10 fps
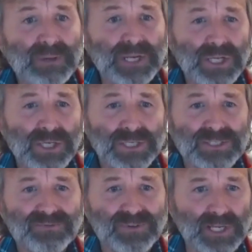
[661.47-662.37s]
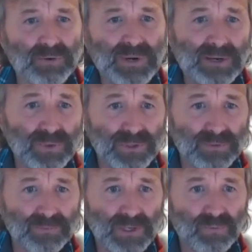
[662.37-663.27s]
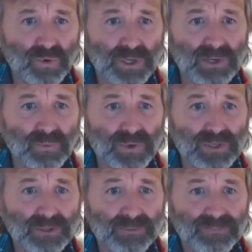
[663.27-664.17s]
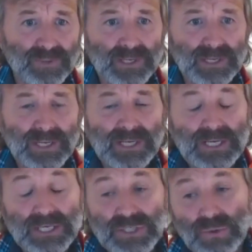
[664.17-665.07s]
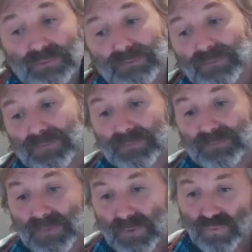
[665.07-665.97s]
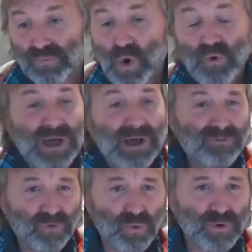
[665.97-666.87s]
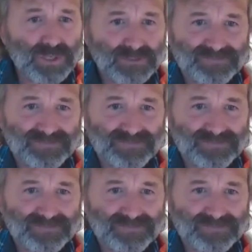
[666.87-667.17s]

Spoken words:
many years fiddling around with and working with. So roll that forward.